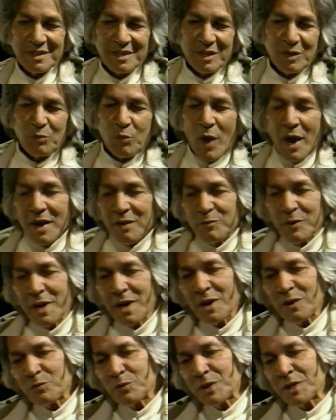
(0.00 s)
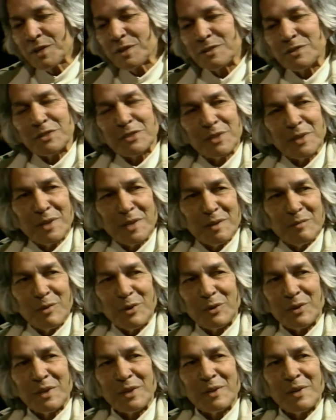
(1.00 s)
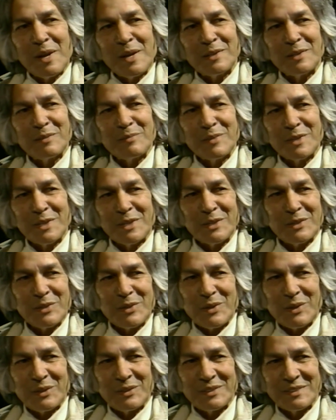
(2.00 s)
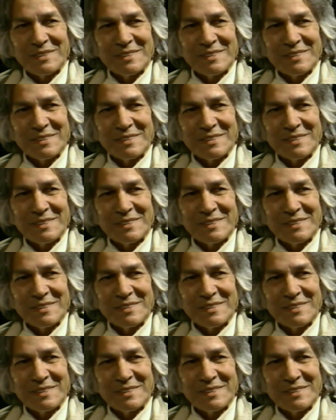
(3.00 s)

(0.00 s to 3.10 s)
Why are we concerned about enlightenment at all?